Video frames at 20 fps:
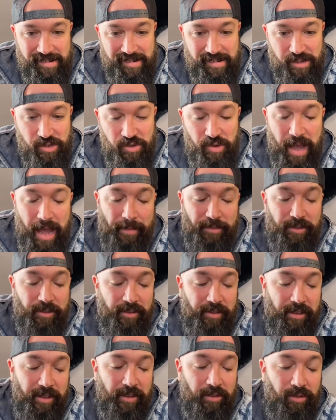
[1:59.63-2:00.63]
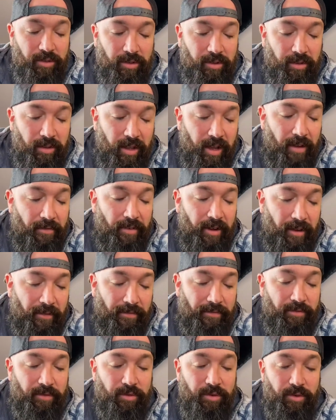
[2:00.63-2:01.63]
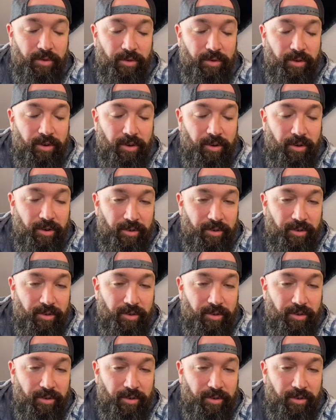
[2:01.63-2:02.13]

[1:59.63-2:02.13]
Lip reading: You absolutely love a food or